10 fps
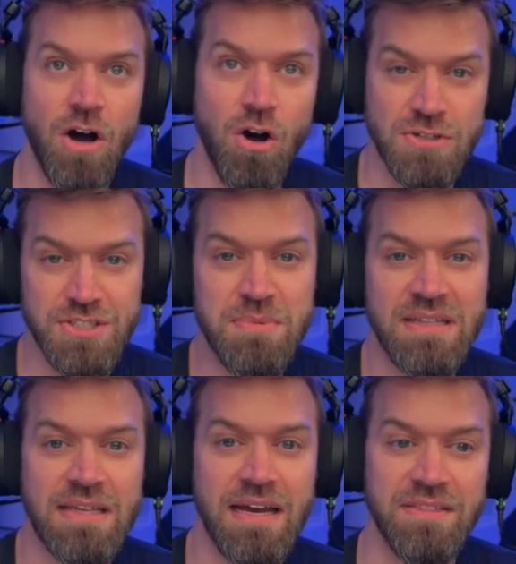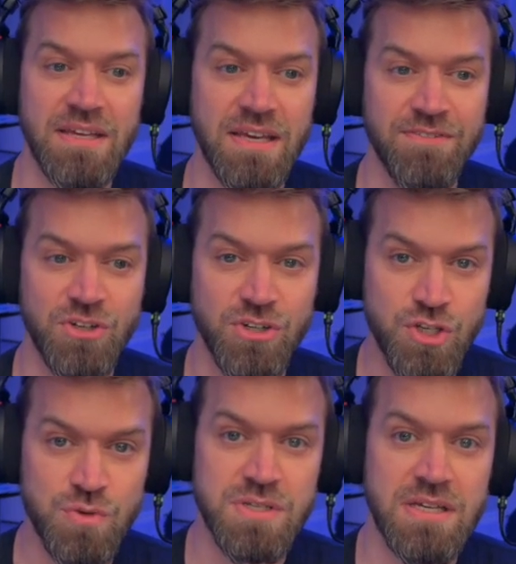Ultimately, I think if you're
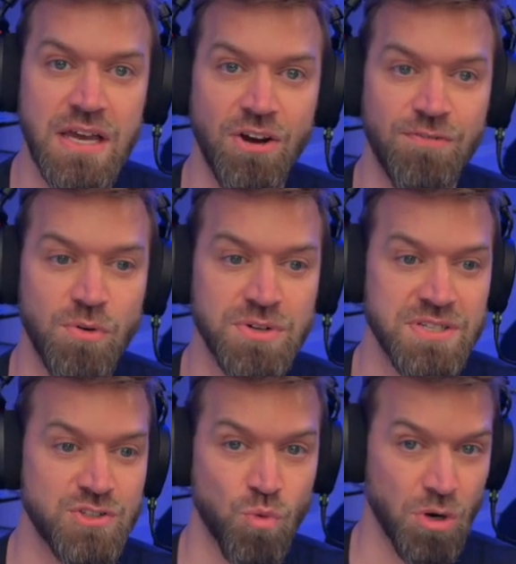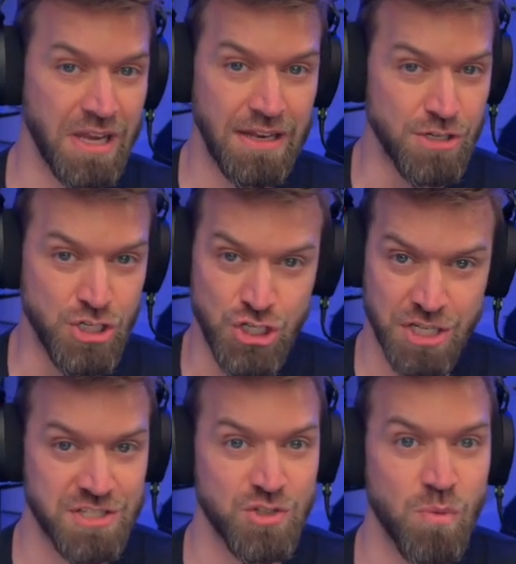using Gale Force, it's working
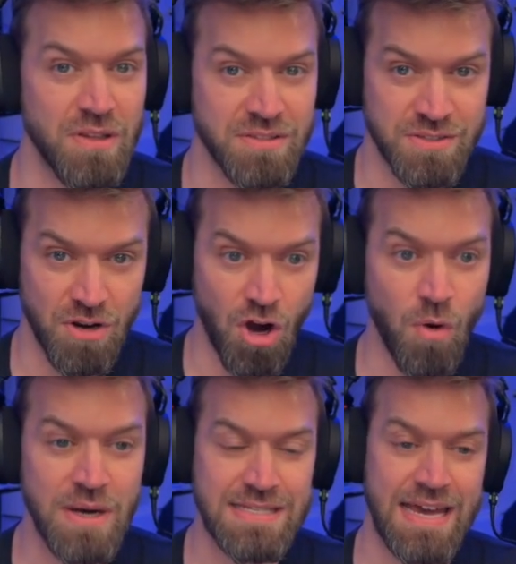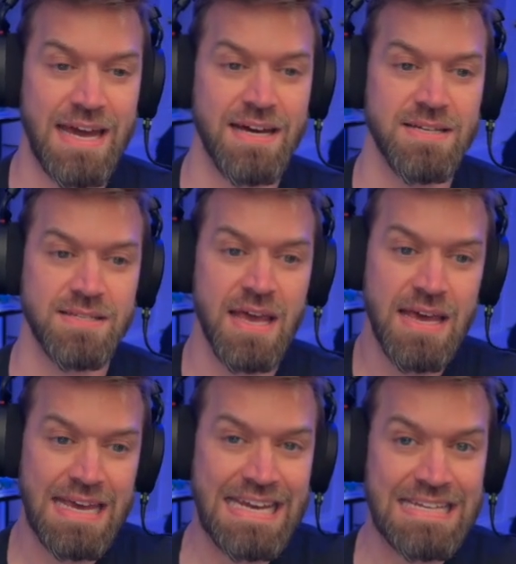just as well as it always has.
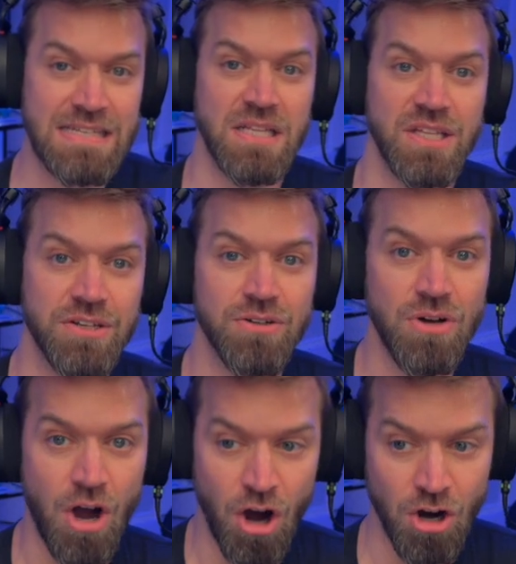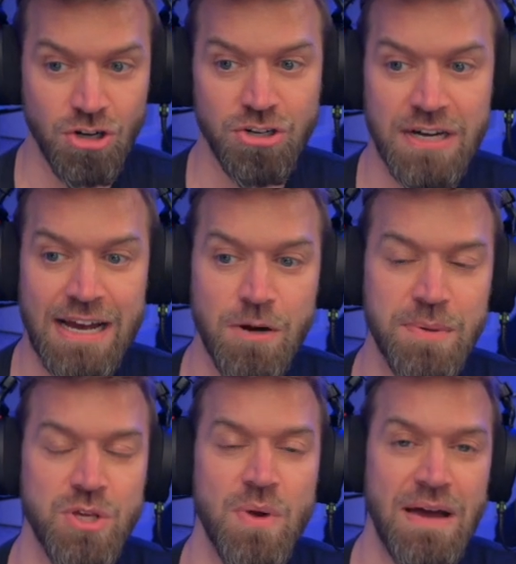It is a little harder now,
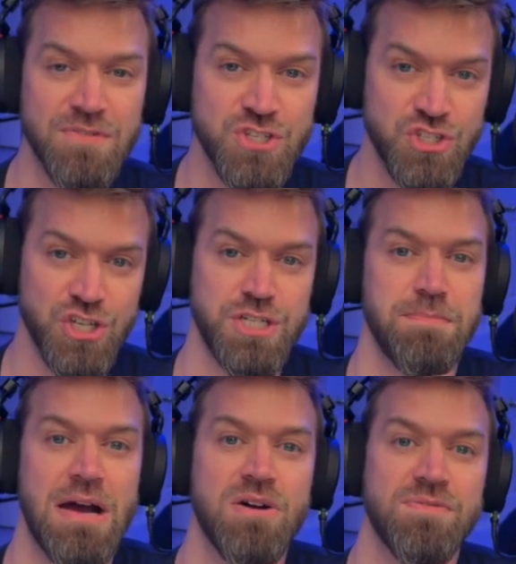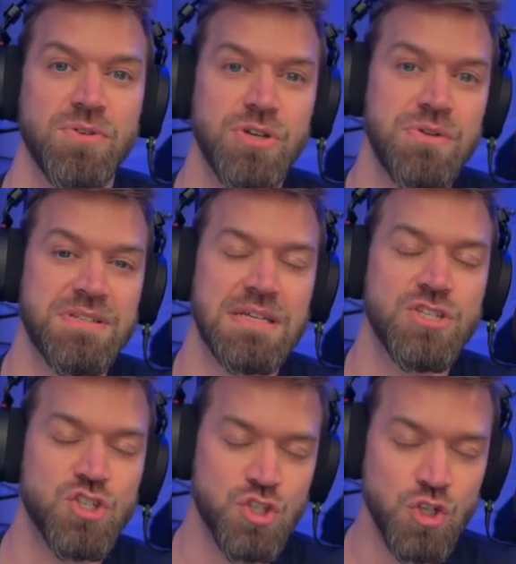but you have such powerful units
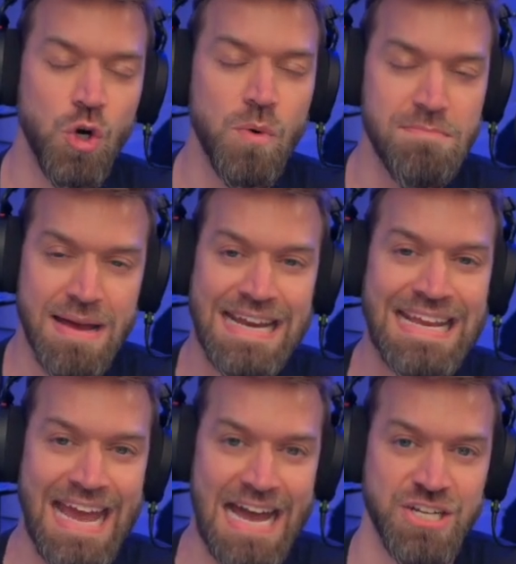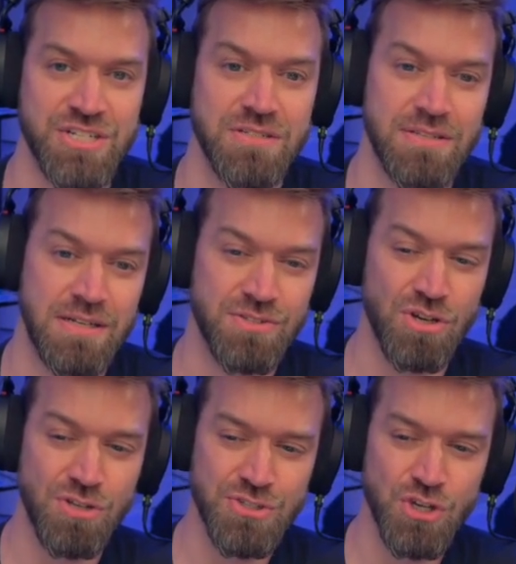and so many actions that it's
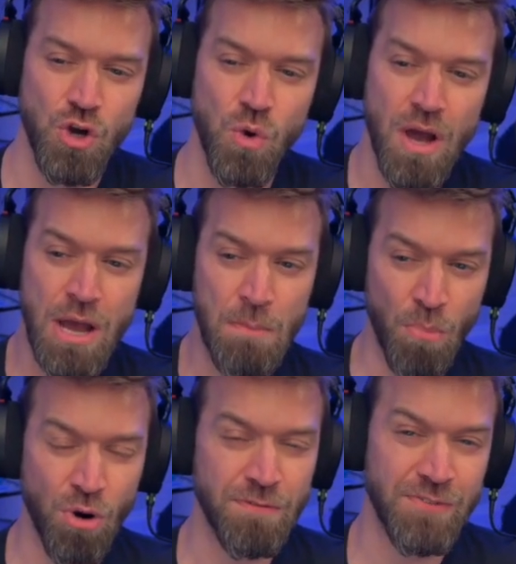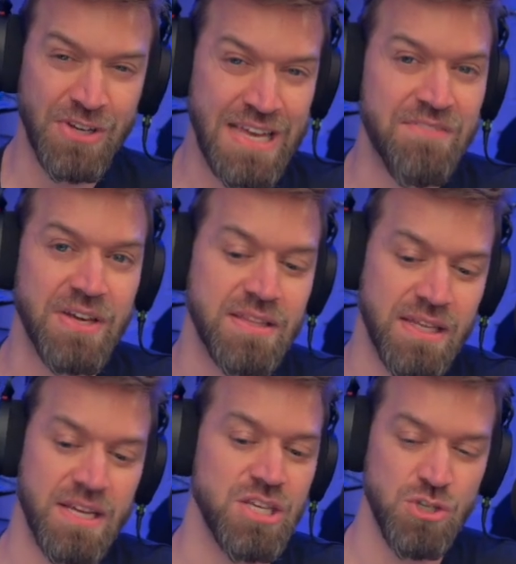also more forgiving
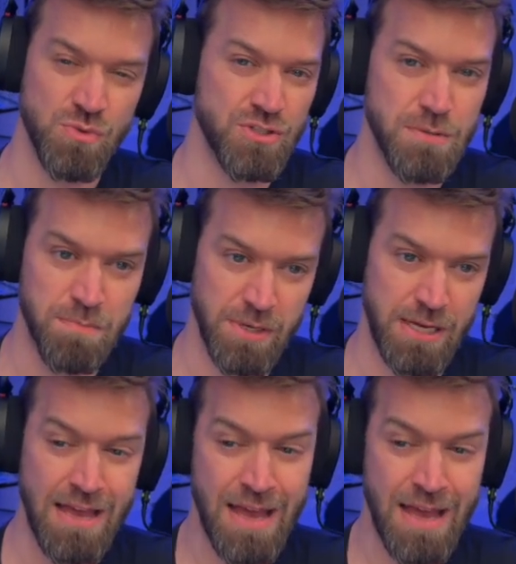than it used to be.